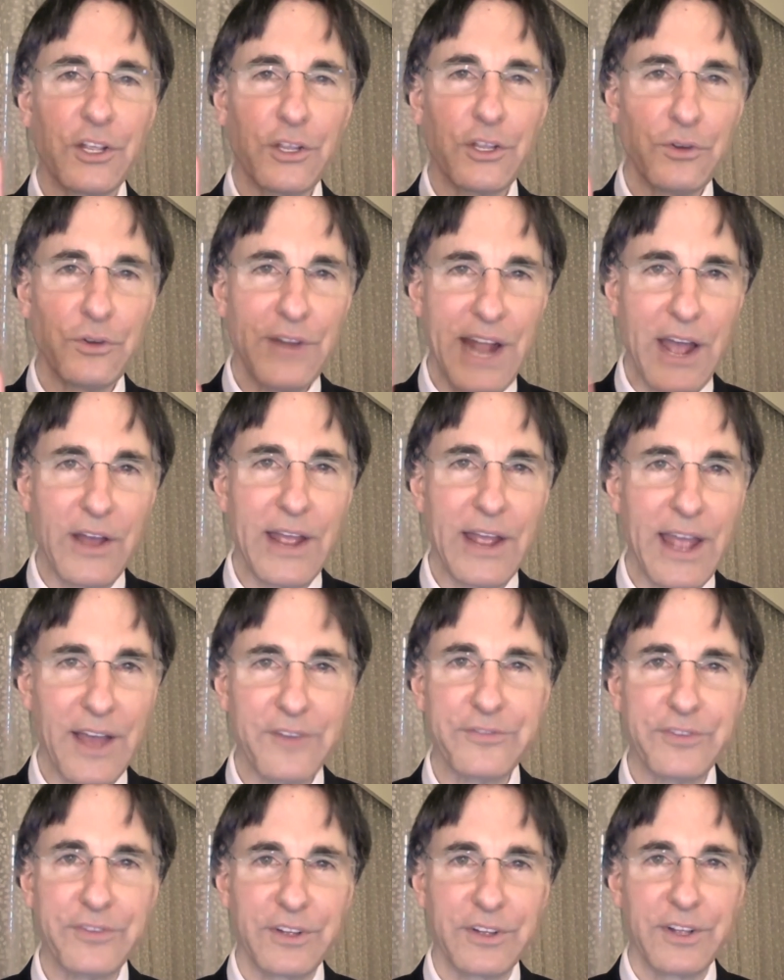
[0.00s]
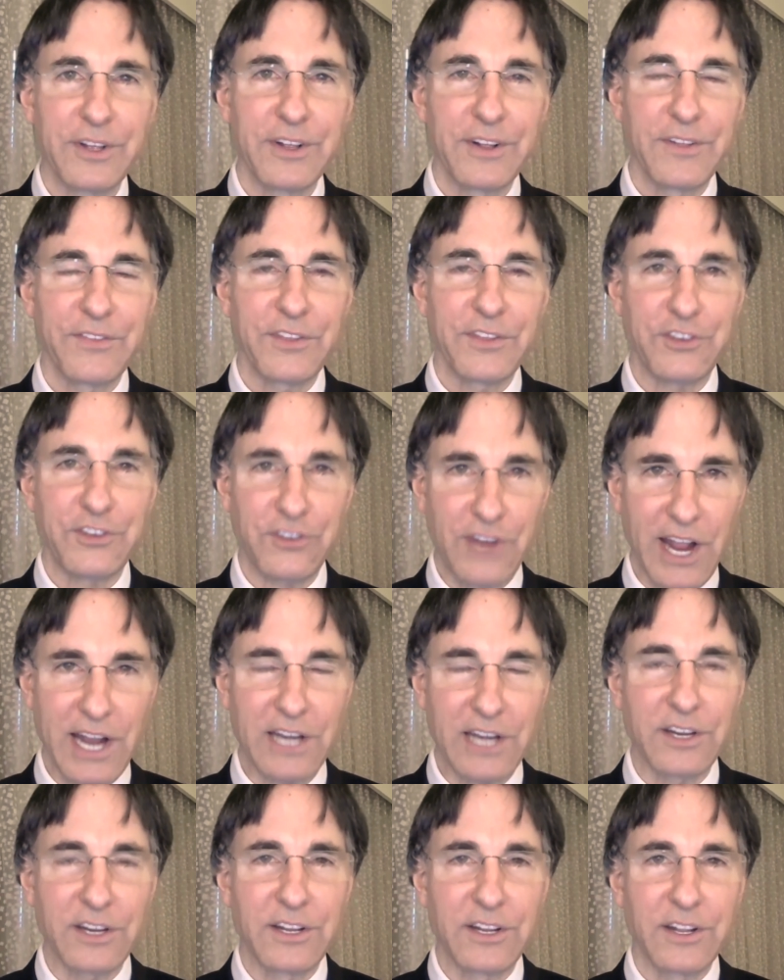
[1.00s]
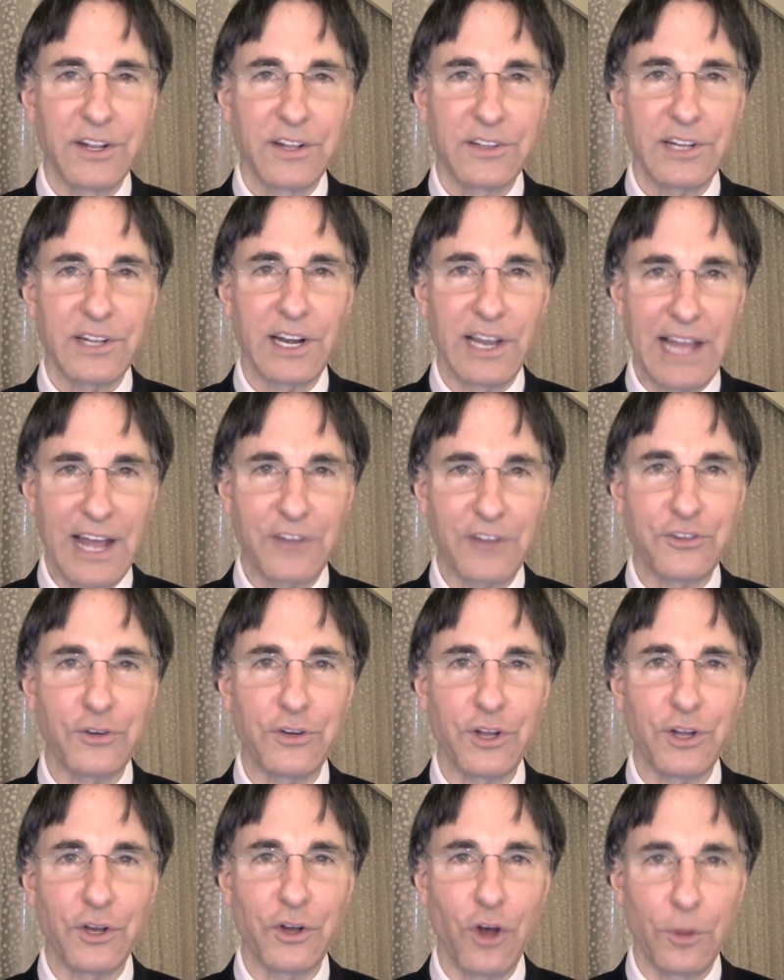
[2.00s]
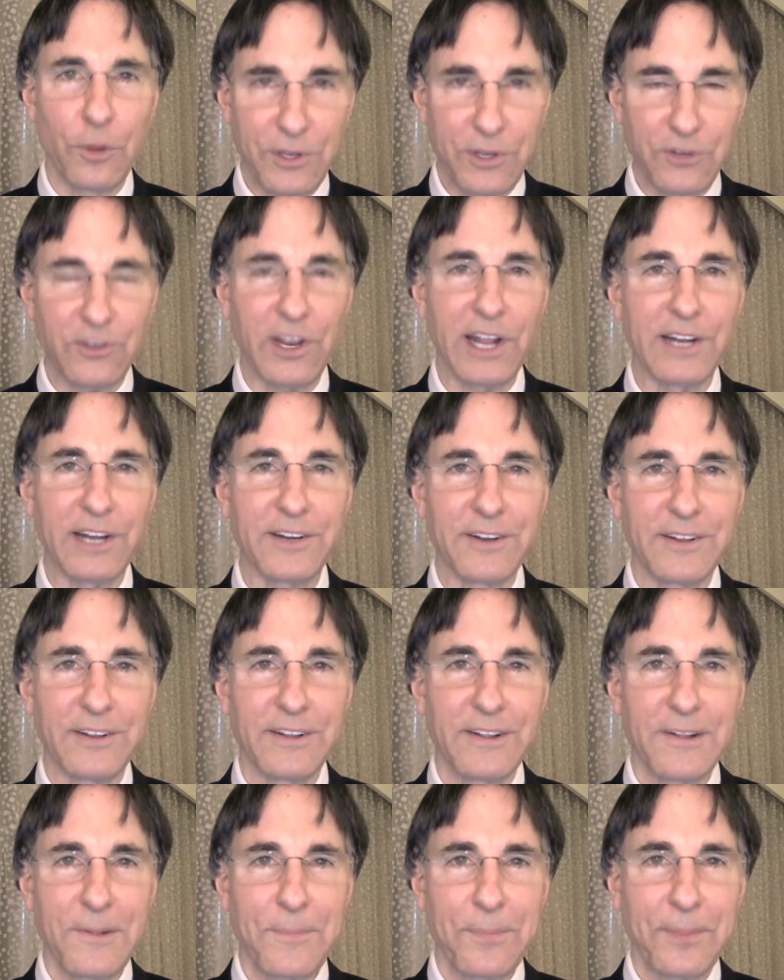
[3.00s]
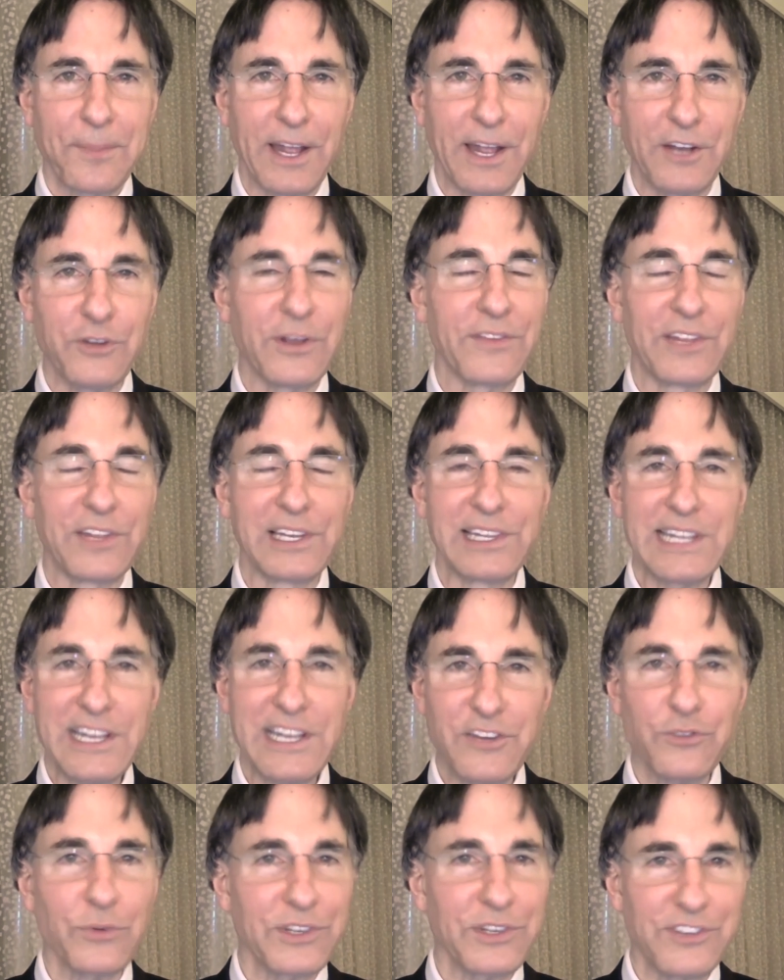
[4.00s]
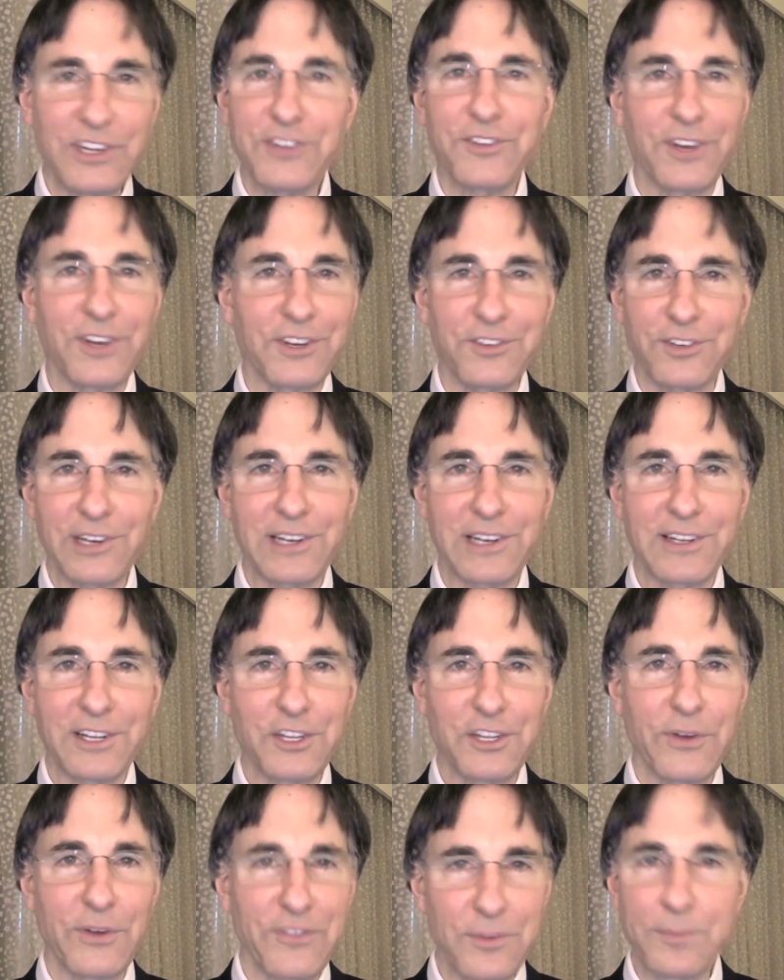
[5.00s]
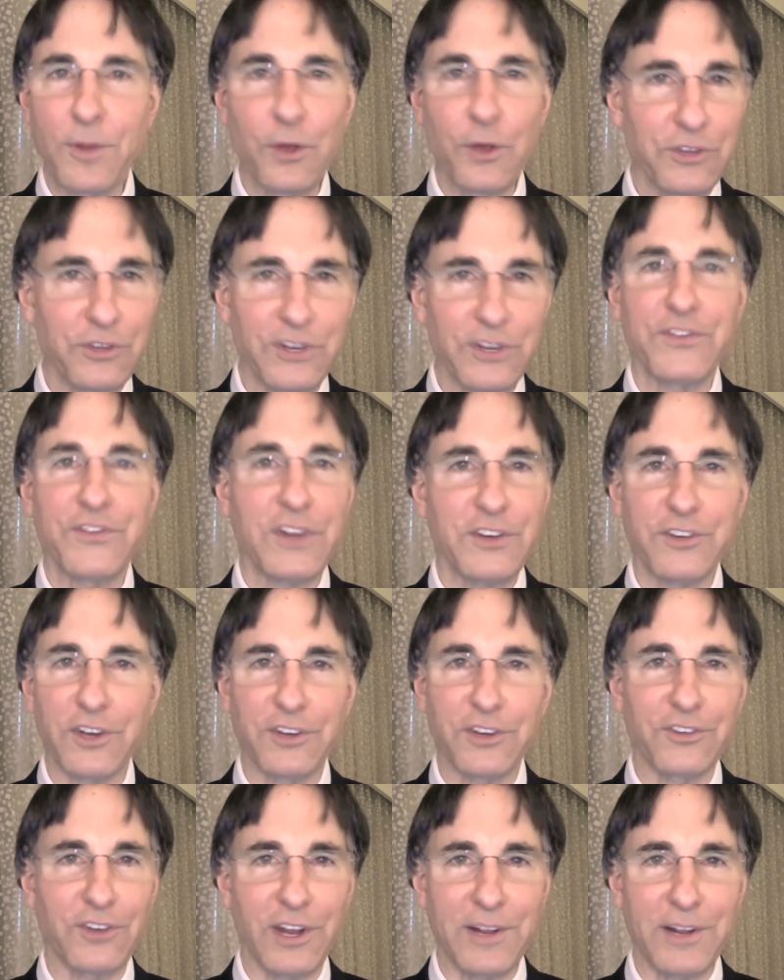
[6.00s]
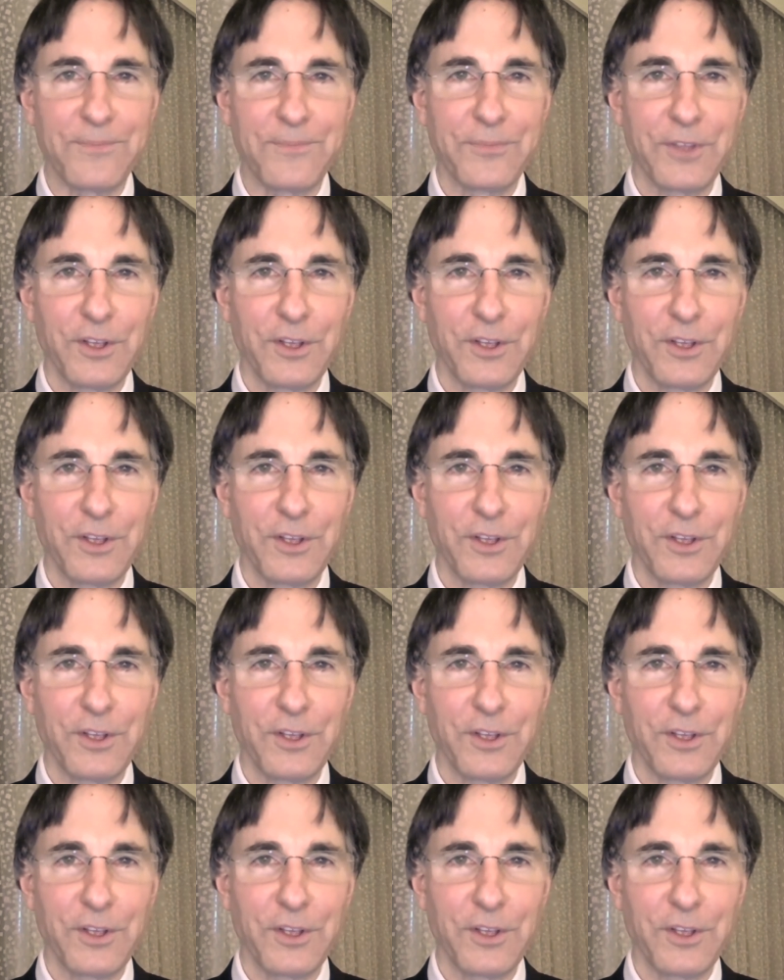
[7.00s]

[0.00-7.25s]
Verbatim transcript: You now have the state that allows you to homeostate, and you have the least resistance. You have the most efficiency.